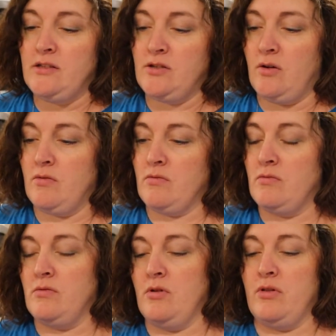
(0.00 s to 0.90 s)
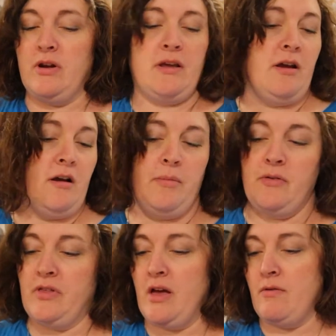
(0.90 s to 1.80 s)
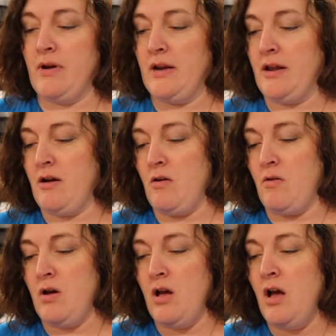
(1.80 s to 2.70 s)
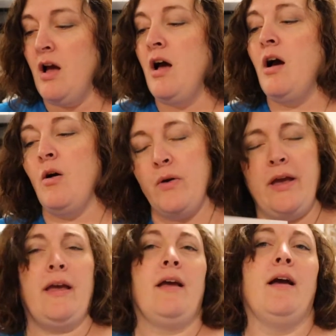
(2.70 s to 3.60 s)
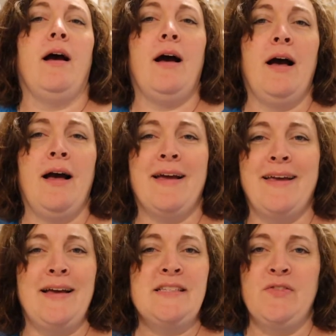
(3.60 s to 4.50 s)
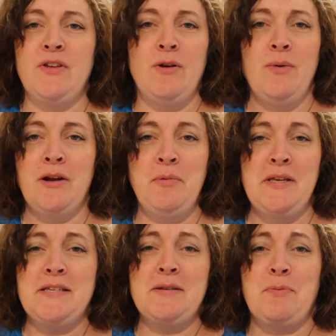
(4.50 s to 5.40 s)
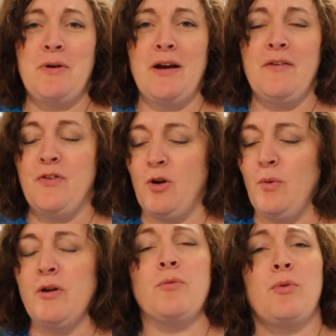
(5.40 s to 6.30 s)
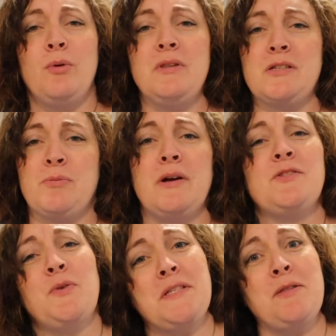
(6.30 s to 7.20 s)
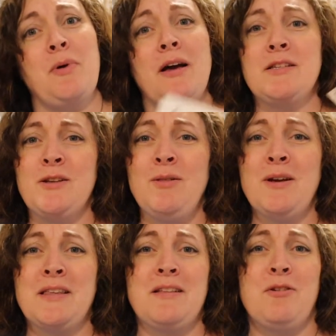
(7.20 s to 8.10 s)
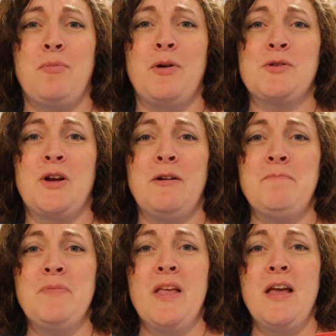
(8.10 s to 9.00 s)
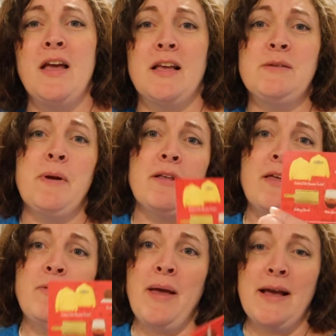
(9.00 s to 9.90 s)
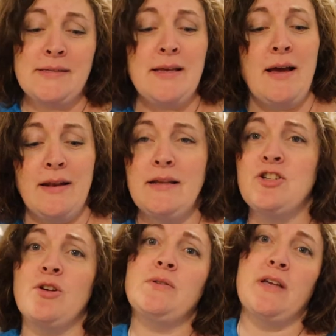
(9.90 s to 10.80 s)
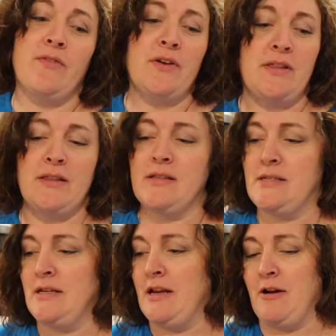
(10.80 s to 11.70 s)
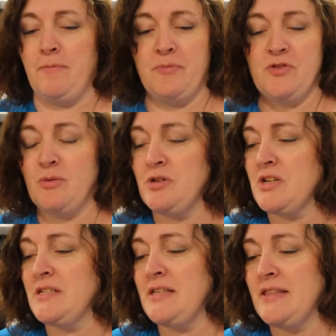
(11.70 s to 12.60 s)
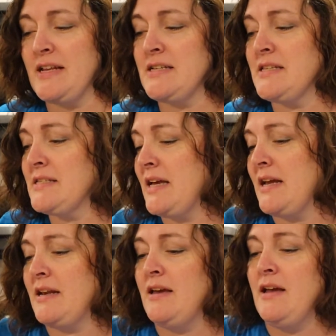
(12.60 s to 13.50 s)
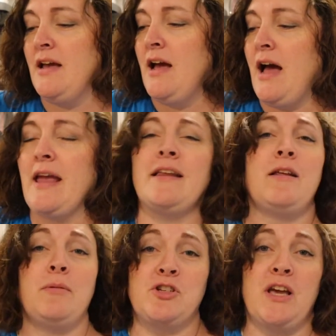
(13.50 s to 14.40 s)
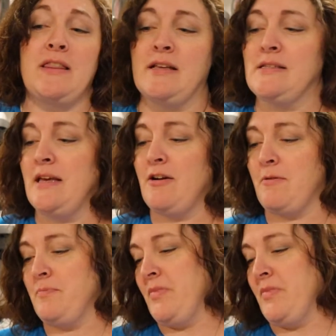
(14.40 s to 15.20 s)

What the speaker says: Don't know that I care about that right now. Okay. Guys, if you don't want to be if you don't want to ruin the surprise of what's in the box, don't look at the little postcard. Because apparently on the back side, it shows everything that's in here. So I'm just going to set that to the side. I can double check things later.